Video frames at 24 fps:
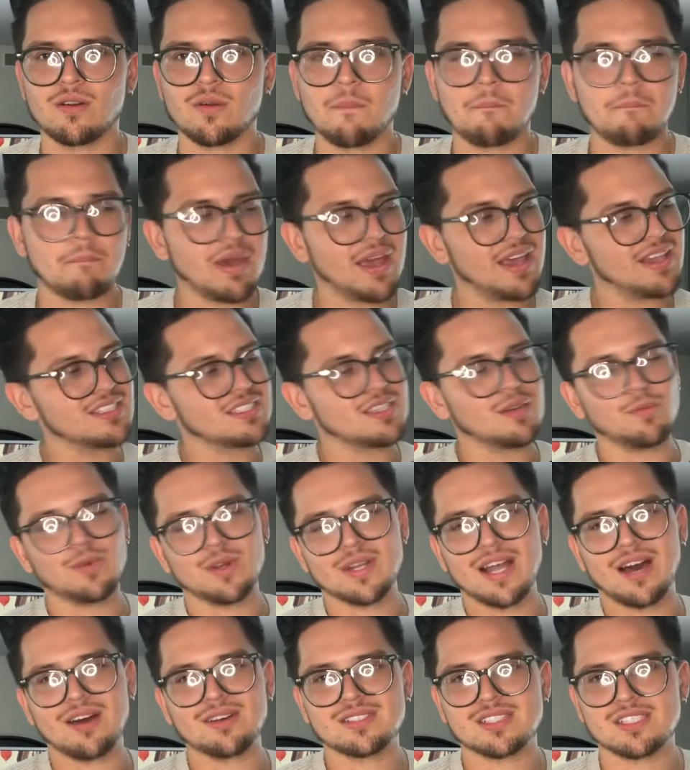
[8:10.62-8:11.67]
Pay
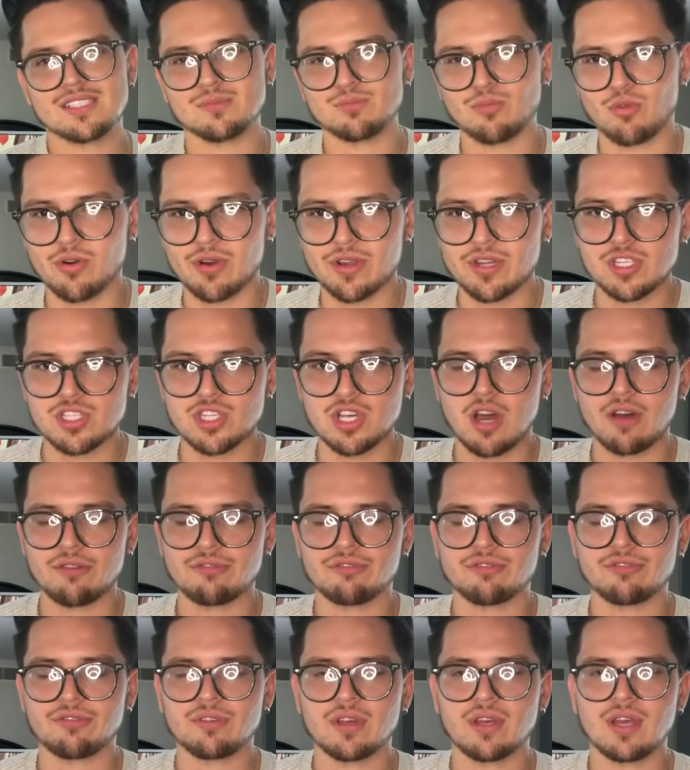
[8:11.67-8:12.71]
someone else's mortgage off.
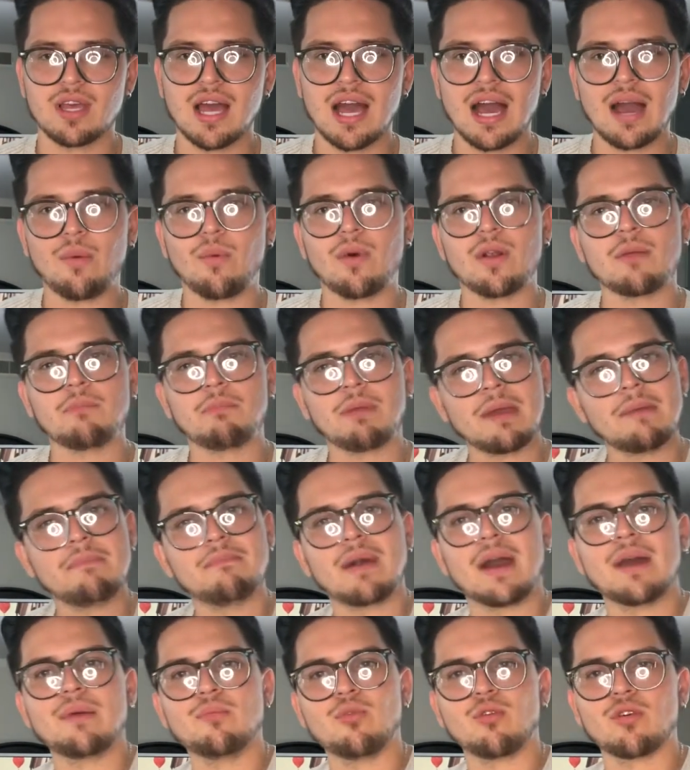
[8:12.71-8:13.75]
I want to pay
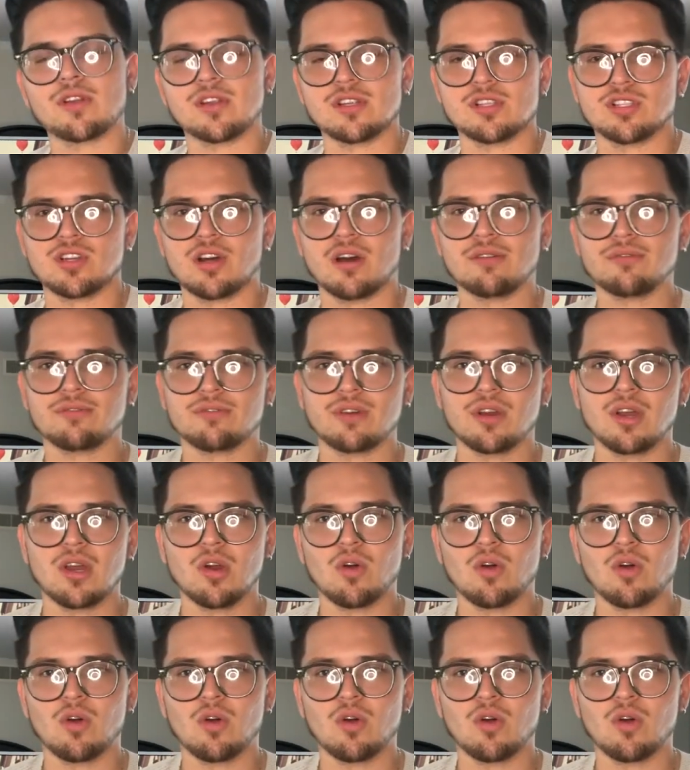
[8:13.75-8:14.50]
my mortgage off,